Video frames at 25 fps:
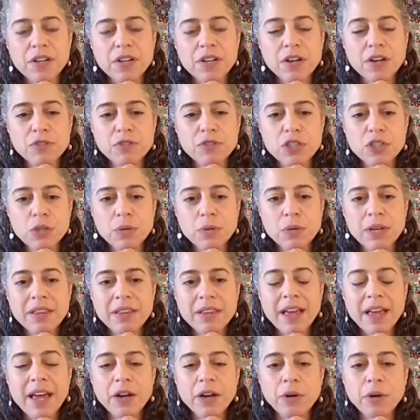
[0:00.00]
of doing
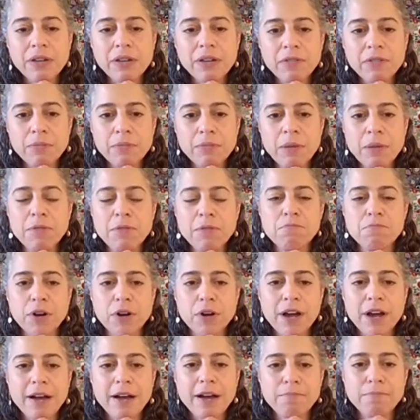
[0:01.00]
that, or even maybe
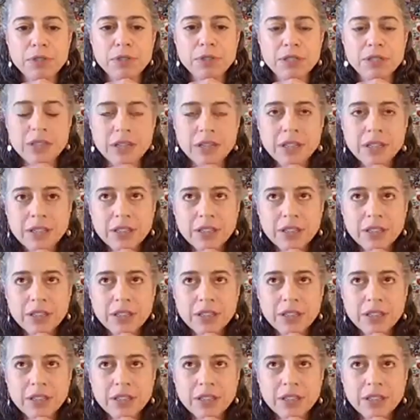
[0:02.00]
perhaps,